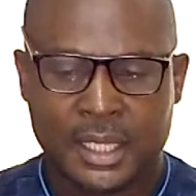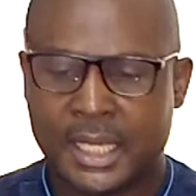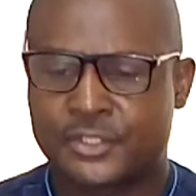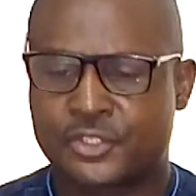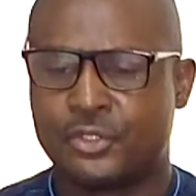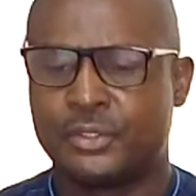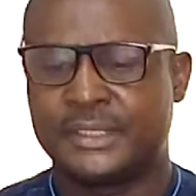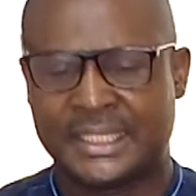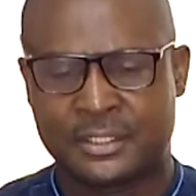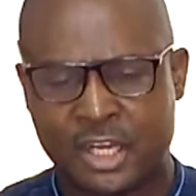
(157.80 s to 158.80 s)
Uh, so
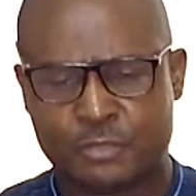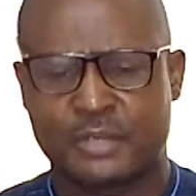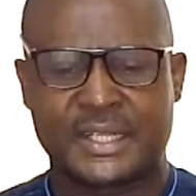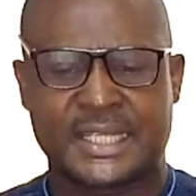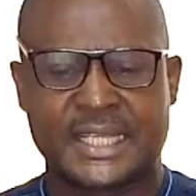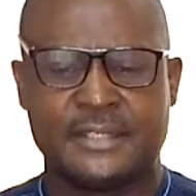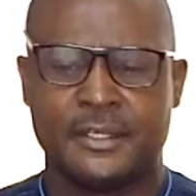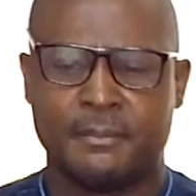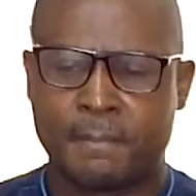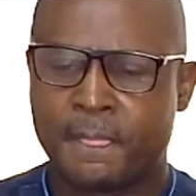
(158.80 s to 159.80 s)
the gospel of the
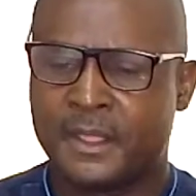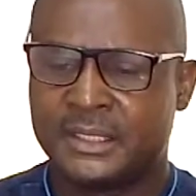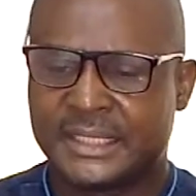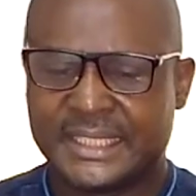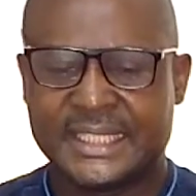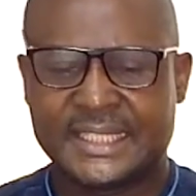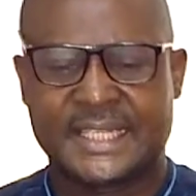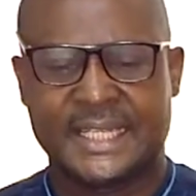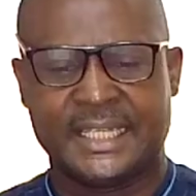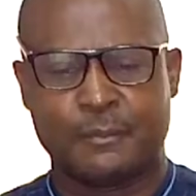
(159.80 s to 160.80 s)
kingdom, it is
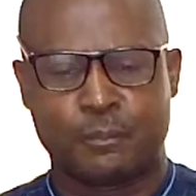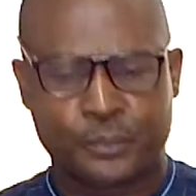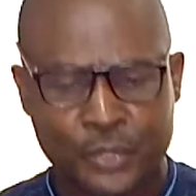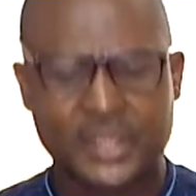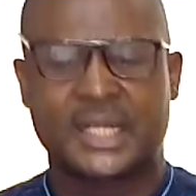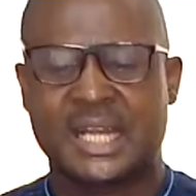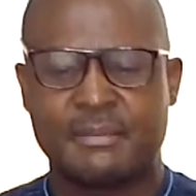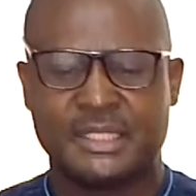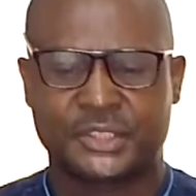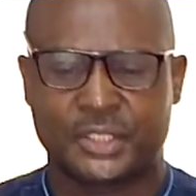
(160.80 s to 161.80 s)
the
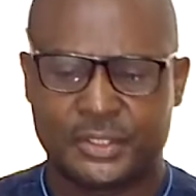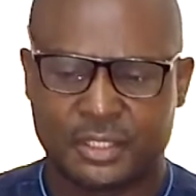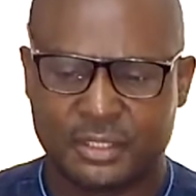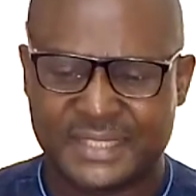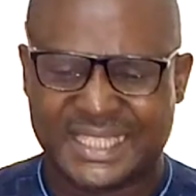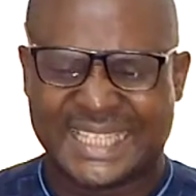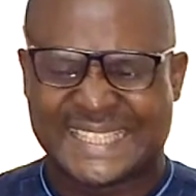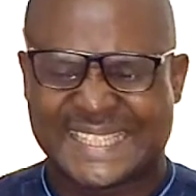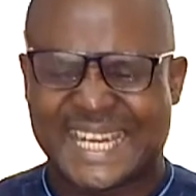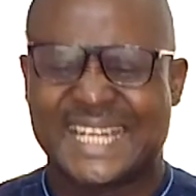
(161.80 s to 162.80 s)
proclamation of the
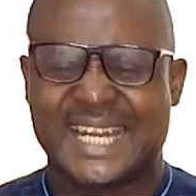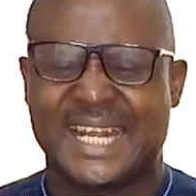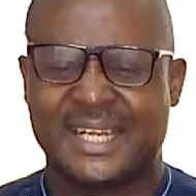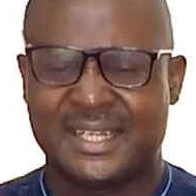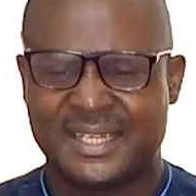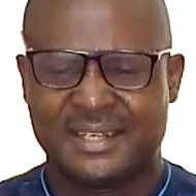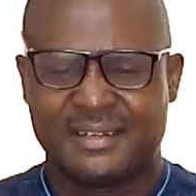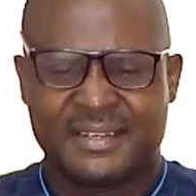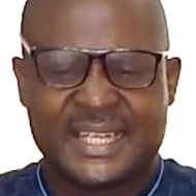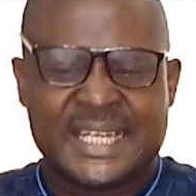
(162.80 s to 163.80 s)
eternal
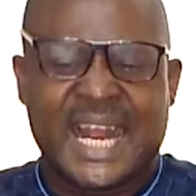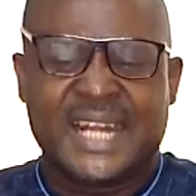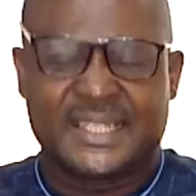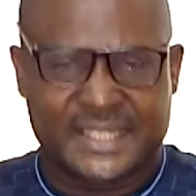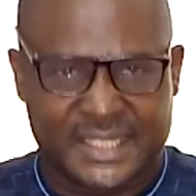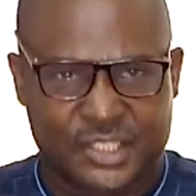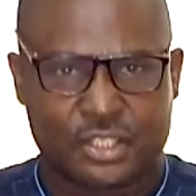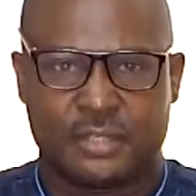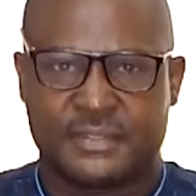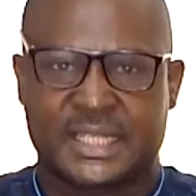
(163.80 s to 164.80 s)

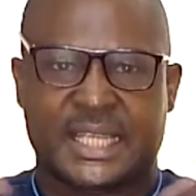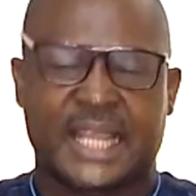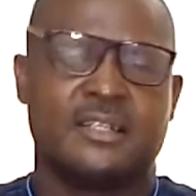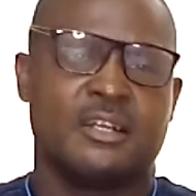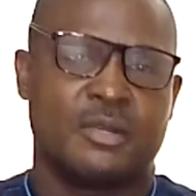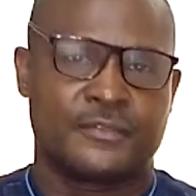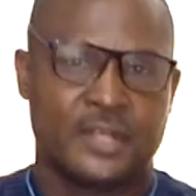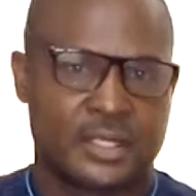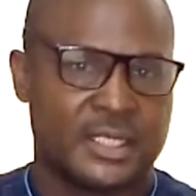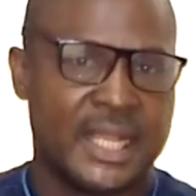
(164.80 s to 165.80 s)
realities of the kingdom of
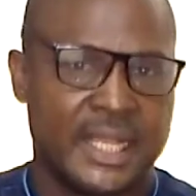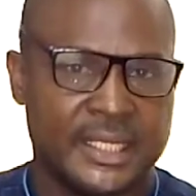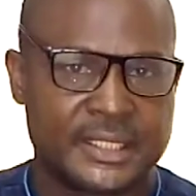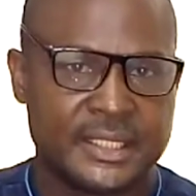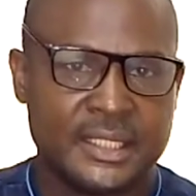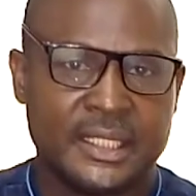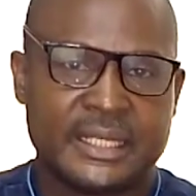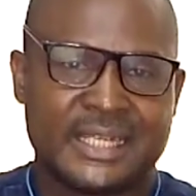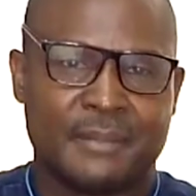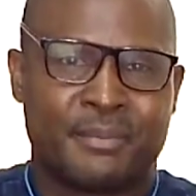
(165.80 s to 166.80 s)
God on earth.
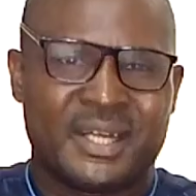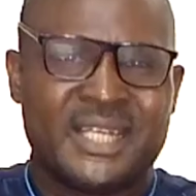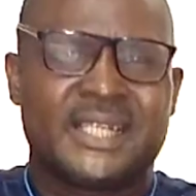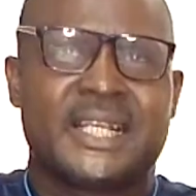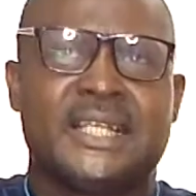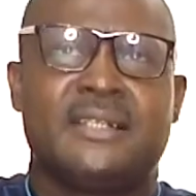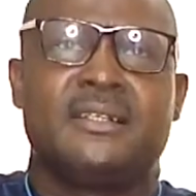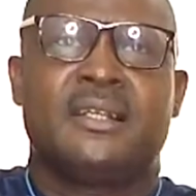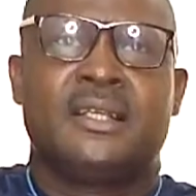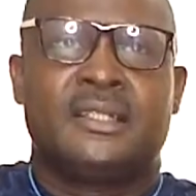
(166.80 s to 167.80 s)
Now the bringing
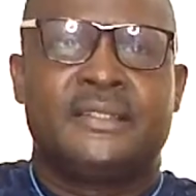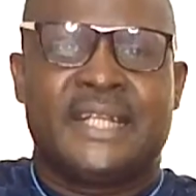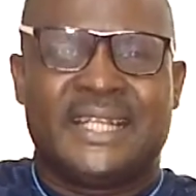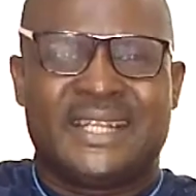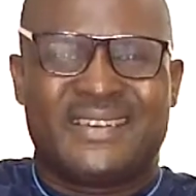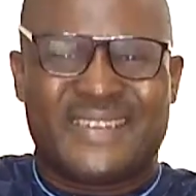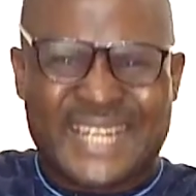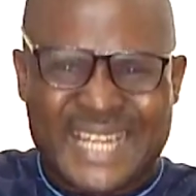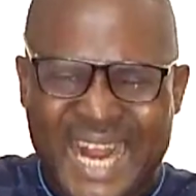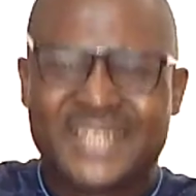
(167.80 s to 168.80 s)
the
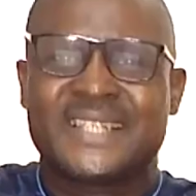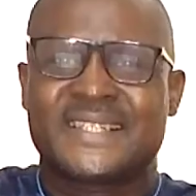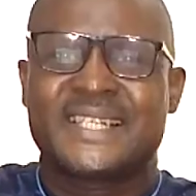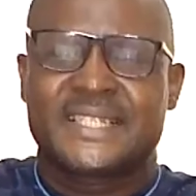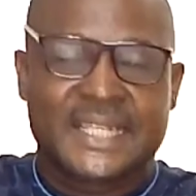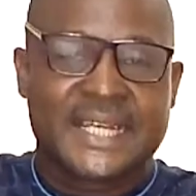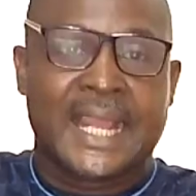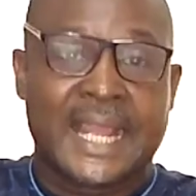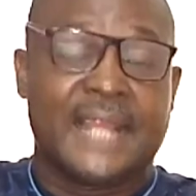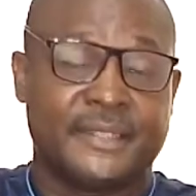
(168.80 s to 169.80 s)
realities in
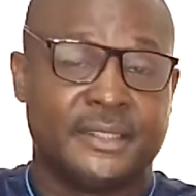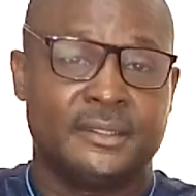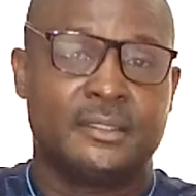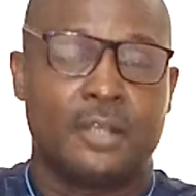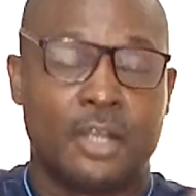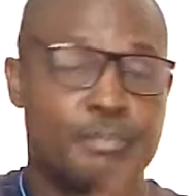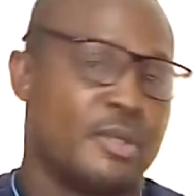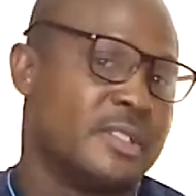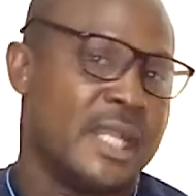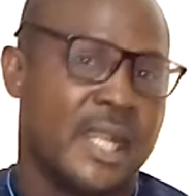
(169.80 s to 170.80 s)
heaven
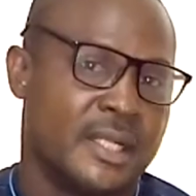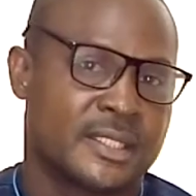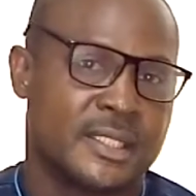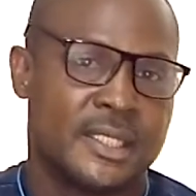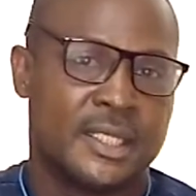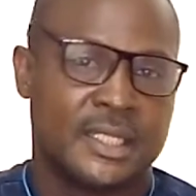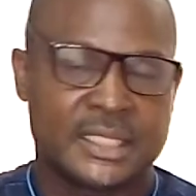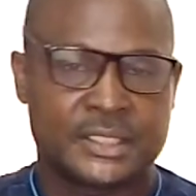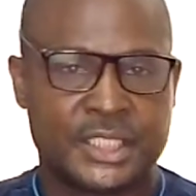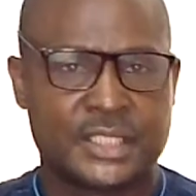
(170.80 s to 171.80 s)
upon the earth.
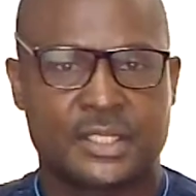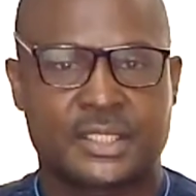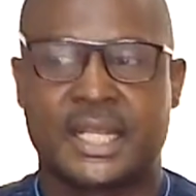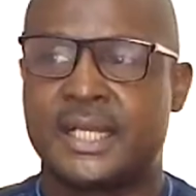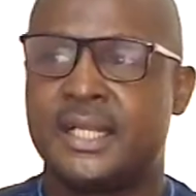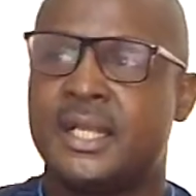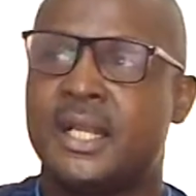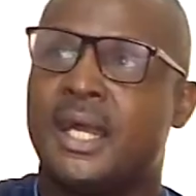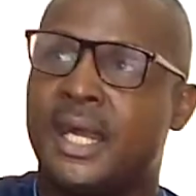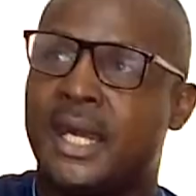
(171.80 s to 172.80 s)
Like Jesus said,
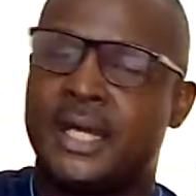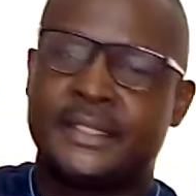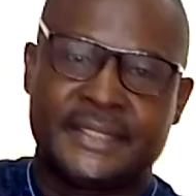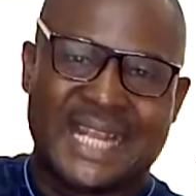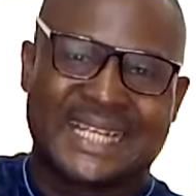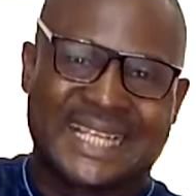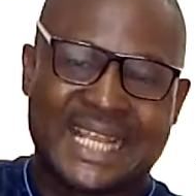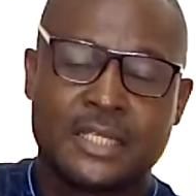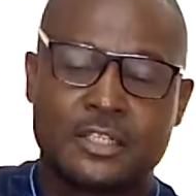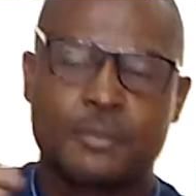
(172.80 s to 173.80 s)
uh, thy
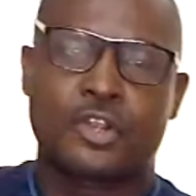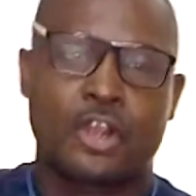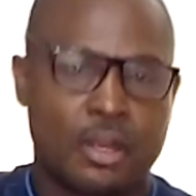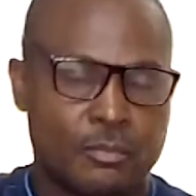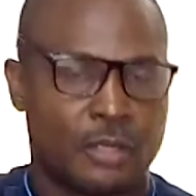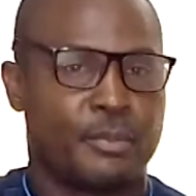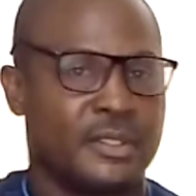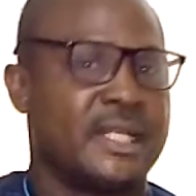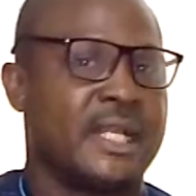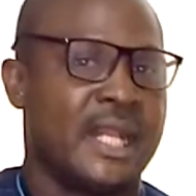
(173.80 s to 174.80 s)
kingdom come
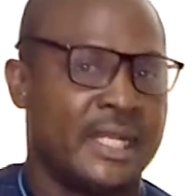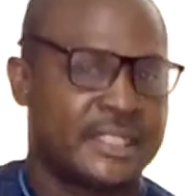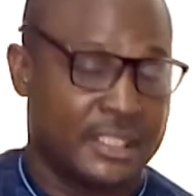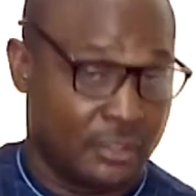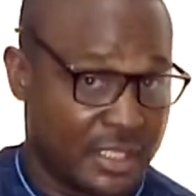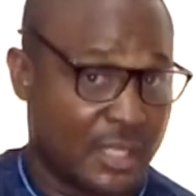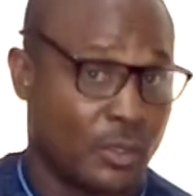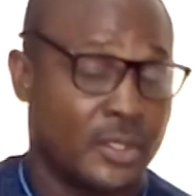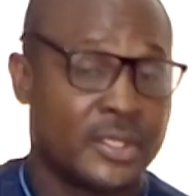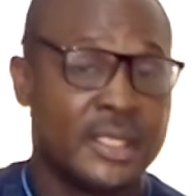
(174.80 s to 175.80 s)
upon the earth. In other
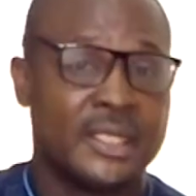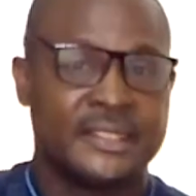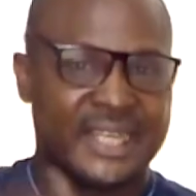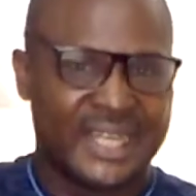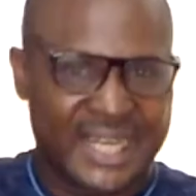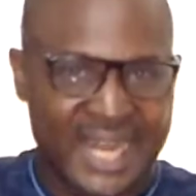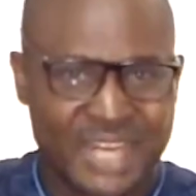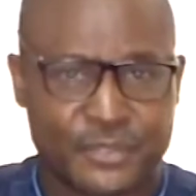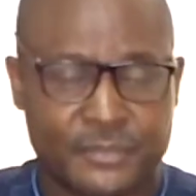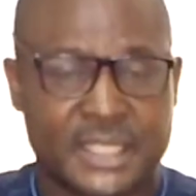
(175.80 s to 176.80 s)
words, the
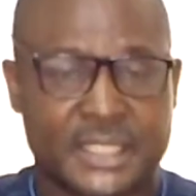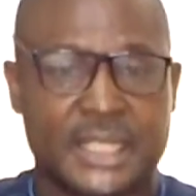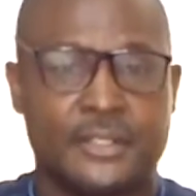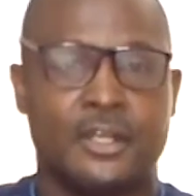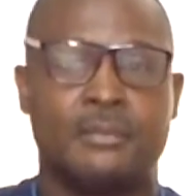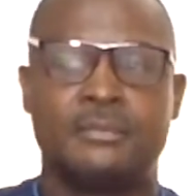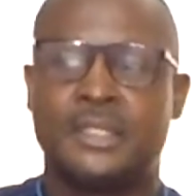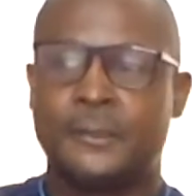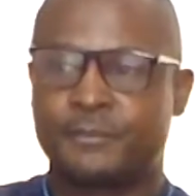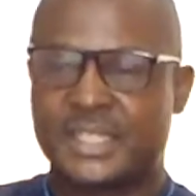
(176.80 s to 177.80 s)
life of the kingdom,
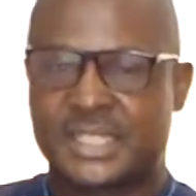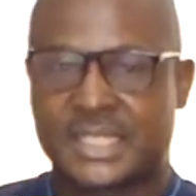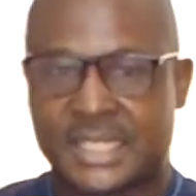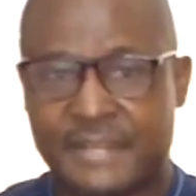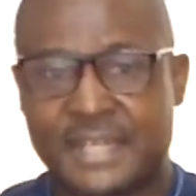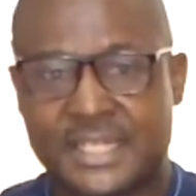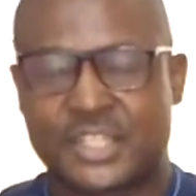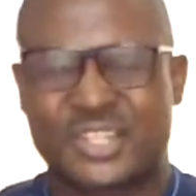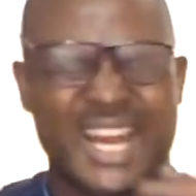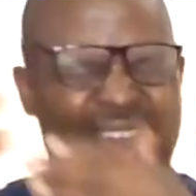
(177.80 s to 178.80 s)
the
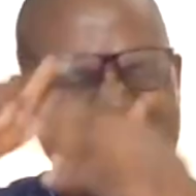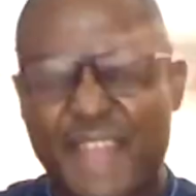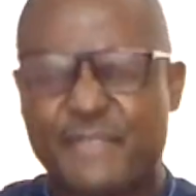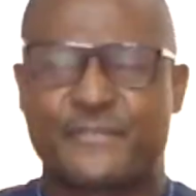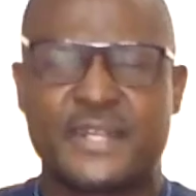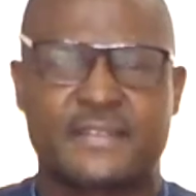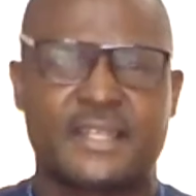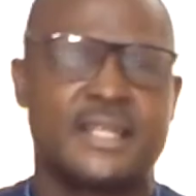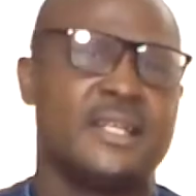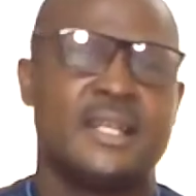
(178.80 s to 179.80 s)
civilization,
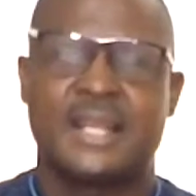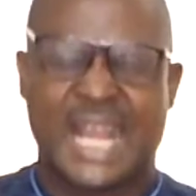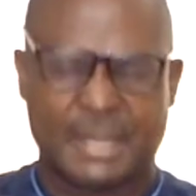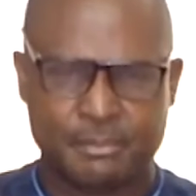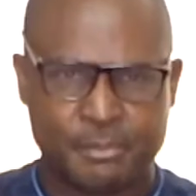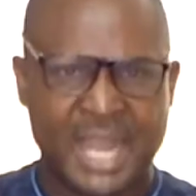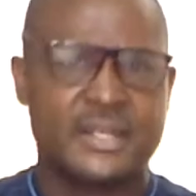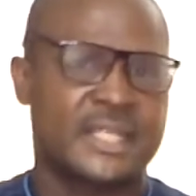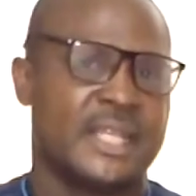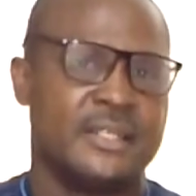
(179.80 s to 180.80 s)
everything
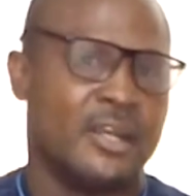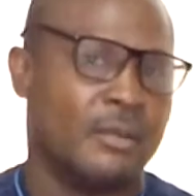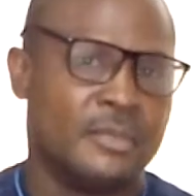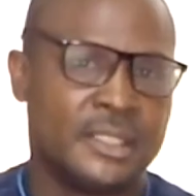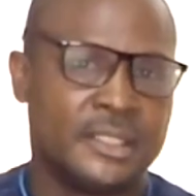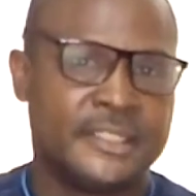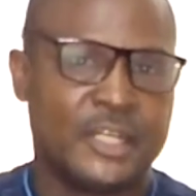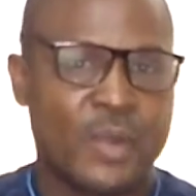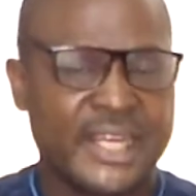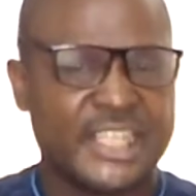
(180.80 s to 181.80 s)
about the kingdom, the
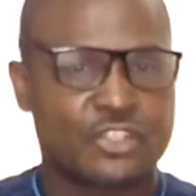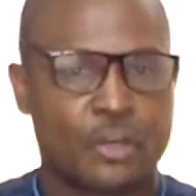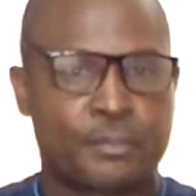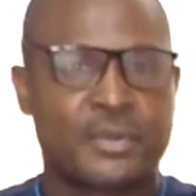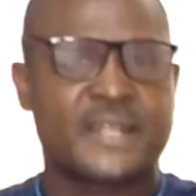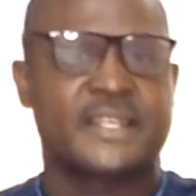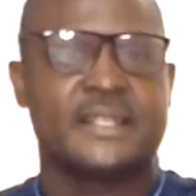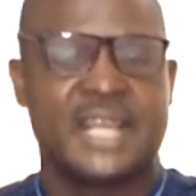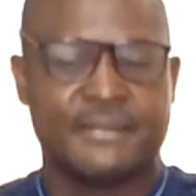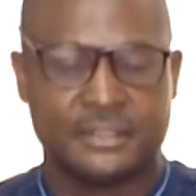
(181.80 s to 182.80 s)
way it operates
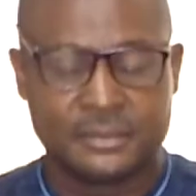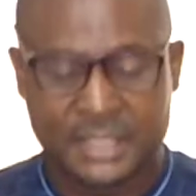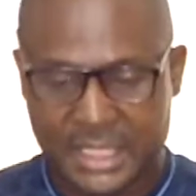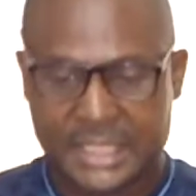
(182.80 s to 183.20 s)
in heaven.